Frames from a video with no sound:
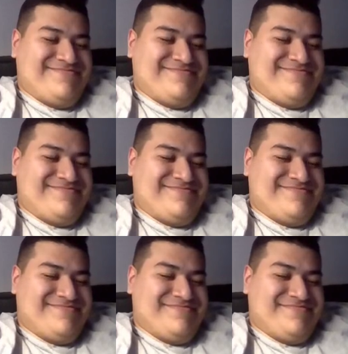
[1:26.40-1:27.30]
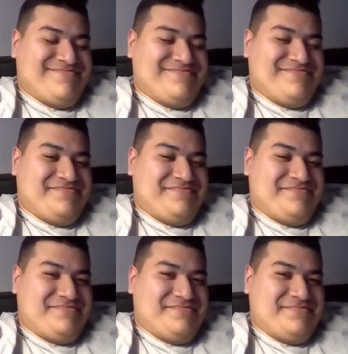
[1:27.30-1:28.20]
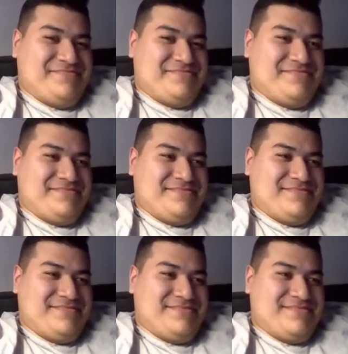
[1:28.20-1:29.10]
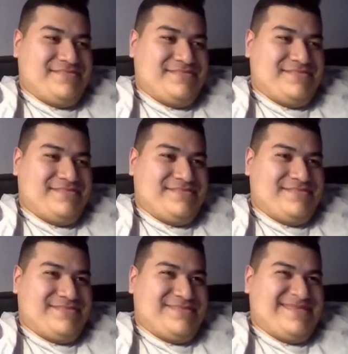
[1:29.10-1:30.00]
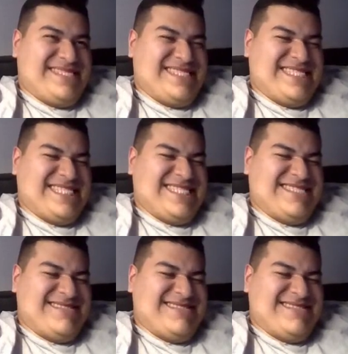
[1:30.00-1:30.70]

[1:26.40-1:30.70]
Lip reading: This person isn't speaking.